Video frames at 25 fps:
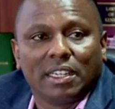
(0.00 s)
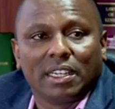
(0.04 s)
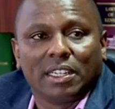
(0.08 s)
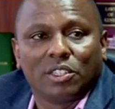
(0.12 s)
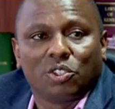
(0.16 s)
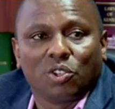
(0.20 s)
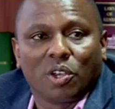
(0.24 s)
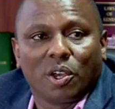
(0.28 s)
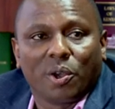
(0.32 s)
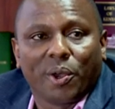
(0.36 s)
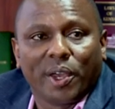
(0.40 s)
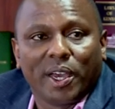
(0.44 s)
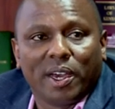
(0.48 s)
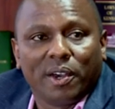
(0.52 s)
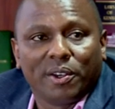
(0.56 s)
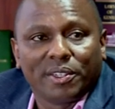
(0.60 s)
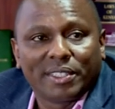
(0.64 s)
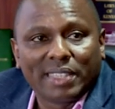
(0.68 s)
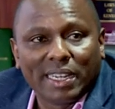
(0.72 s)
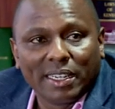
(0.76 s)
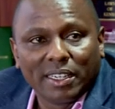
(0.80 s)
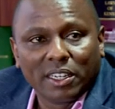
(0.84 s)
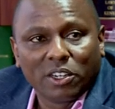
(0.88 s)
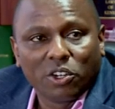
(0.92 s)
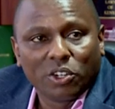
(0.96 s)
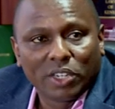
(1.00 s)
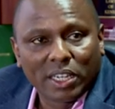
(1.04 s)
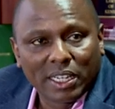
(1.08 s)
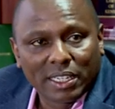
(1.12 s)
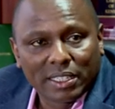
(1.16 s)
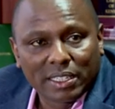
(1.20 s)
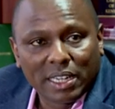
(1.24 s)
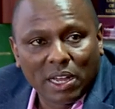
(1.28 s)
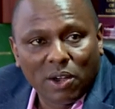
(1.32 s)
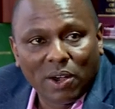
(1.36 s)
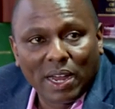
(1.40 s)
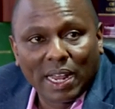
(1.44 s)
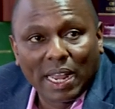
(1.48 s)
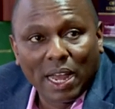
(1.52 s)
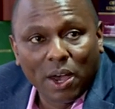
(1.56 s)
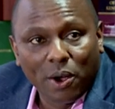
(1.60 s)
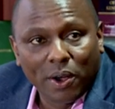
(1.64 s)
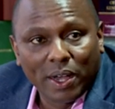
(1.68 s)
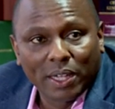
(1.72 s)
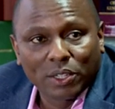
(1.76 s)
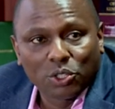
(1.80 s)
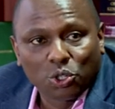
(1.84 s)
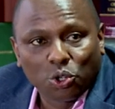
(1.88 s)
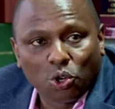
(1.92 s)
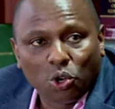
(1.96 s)
As you are aware, our standing orders now allow
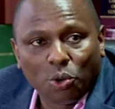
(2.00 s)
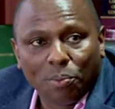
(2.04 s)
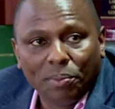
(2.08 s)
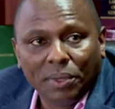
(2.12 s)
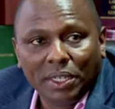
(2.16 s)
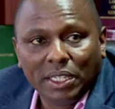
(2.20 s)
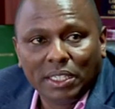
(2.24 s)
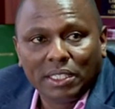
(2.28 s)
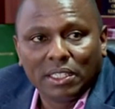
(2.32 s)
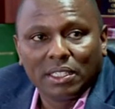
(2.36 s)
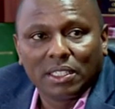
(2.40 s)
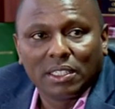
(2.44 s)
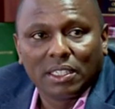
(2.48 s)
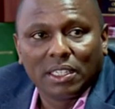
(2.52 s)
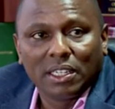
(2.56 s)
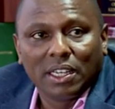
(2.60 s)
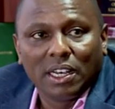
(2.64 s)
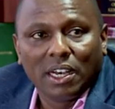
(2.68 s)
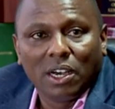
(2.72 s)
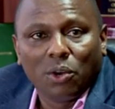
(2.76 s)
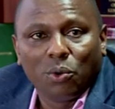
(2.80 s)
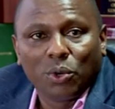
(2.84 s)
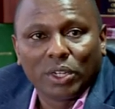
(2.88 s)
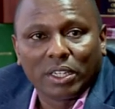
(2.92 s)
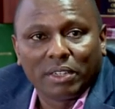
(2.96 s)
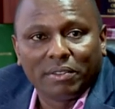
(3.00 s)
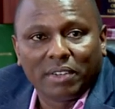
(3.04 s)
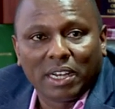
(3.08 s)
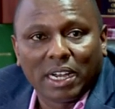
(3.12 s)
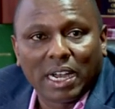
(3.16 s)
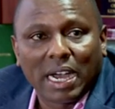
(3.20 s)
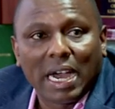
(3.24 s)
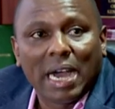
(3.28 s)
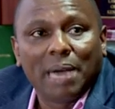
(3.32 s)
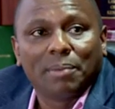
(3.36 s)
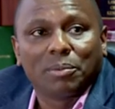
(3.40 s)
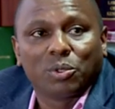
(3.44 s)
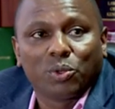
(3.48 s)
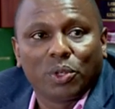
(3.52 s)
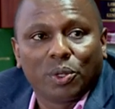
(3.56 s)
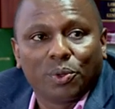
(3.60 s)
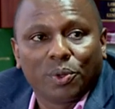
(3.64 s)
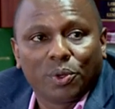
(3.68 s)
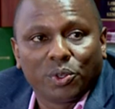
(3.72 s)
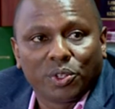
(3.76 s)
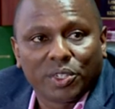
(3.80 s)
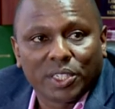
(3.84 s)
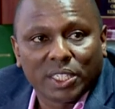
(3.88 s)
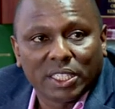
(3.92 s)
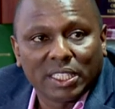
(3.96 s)
us to commit uh, whatever comes when
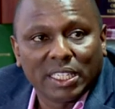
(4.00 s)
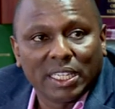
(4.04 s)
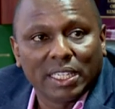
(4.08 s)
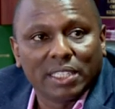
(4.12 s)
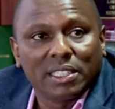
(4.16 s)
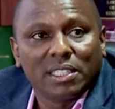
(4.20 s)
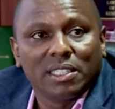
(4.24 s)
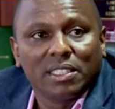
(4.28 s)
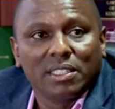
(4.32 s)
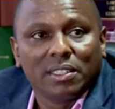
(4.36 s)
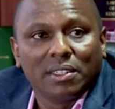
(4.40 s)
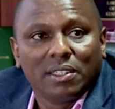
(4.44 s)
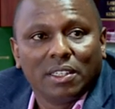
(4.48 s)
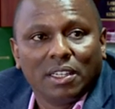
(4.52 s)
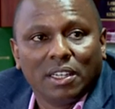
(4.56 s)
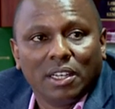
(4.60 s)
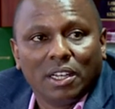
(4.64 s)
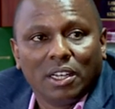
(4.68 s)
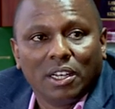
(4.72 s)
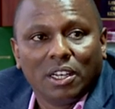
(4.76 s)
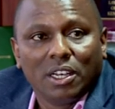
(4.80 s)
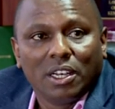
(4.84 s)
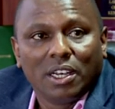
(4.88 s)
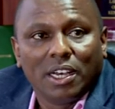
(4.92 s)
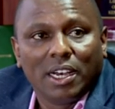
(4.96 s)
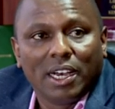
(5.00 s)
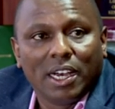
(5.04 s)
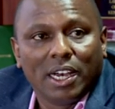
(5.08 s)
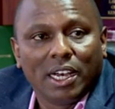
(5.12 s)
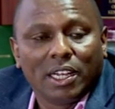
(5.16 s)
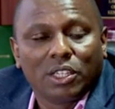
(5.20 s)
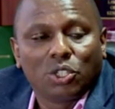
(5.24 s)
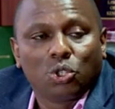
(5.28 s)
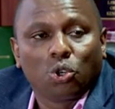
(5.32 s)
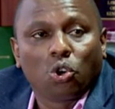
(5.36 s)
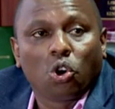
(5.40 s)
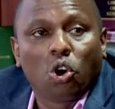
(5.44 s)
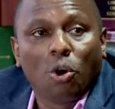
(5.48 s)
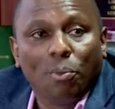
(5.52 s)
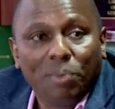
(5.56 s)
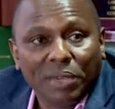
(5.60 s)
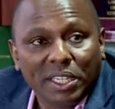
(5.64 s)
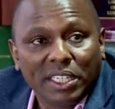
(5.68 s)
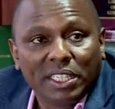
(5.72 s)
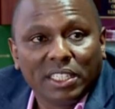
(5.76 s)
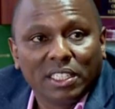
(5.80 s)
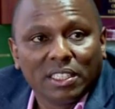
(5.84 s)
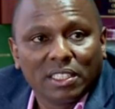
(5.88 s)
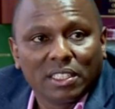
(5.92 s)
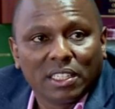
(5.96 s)
you're on recess uh, to
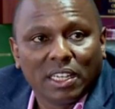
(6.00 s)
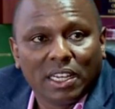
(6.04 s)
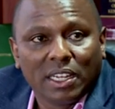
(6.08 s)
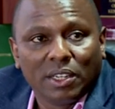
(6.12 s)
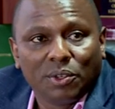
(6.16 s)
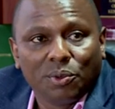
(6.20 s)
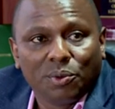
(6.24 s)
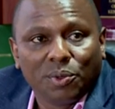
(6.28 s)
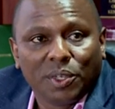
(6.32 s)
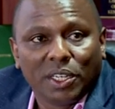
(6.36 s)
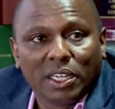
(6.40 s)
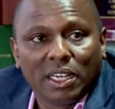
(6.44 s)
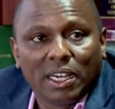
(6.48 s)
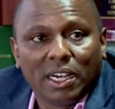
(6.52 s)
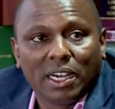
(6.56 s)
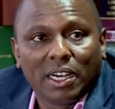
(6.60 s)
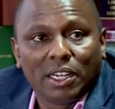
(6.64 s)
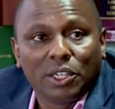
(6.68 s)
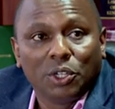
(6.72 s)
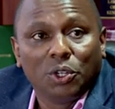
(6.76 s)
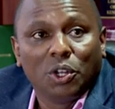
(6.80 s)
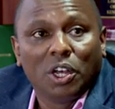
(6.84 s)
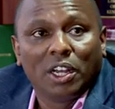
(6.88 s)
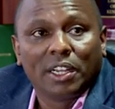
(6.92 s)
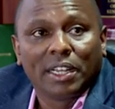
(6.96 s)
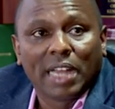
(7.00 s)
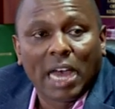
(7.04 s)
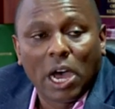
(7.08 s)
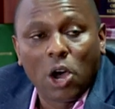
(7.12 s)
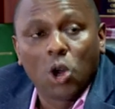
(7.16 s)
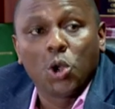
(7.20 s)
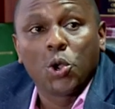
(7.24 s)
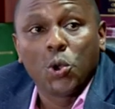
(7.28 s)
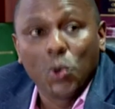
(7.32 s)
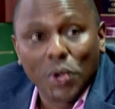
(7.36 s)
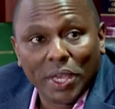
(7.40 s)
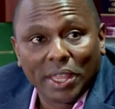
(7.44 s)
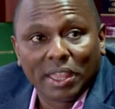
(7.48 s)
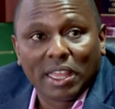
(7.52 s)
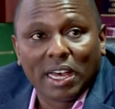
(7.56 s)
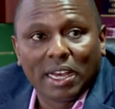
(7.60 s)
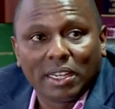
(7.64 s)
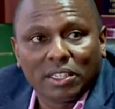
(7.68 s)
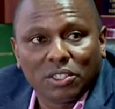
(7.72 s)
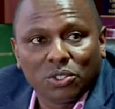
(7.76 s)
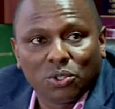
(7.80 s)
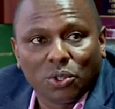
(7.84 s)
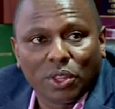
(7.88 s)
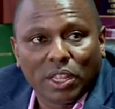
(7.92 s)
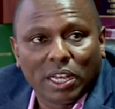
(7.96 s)
committees, and we are now doing
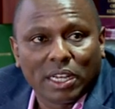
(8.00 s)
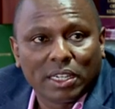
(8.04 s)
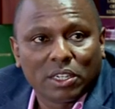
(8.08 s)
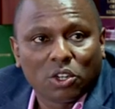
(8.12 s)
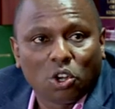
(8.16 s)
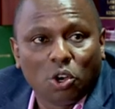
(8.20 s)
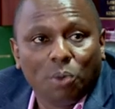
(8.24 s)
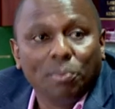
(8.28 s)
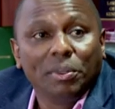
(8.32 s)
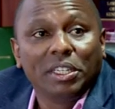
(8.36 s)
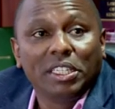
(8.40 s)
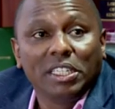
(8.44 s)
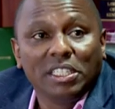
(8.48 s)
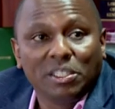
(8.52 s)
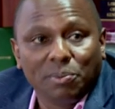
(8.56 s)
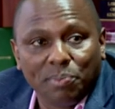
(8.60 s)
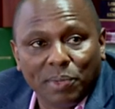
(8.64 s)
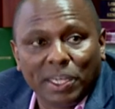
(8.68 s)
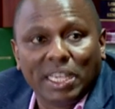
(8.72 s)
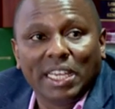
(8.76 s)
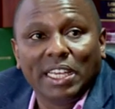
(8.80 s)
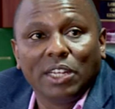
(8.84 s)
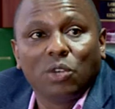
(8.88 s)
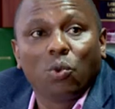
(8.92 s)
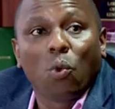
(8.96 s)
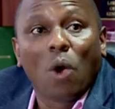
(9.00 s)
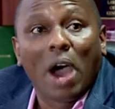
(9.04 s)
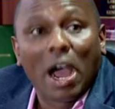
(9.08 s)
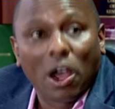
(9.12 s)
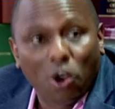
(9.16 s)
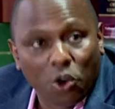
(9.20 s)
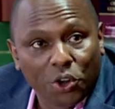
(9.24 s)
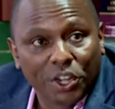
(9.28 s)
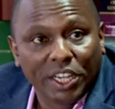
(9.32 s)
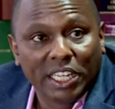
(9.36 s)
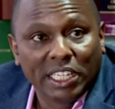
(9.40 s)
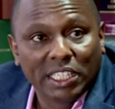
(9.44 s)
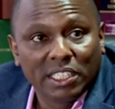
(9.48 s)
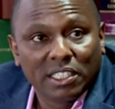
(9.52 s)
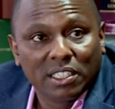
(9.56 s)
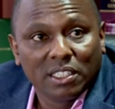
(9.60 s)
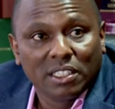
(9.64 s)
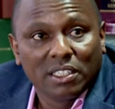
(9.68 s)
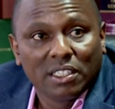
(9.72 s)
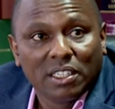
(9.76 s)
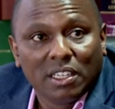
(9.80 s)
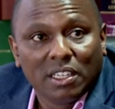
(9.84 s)
that so that committees begin work on it.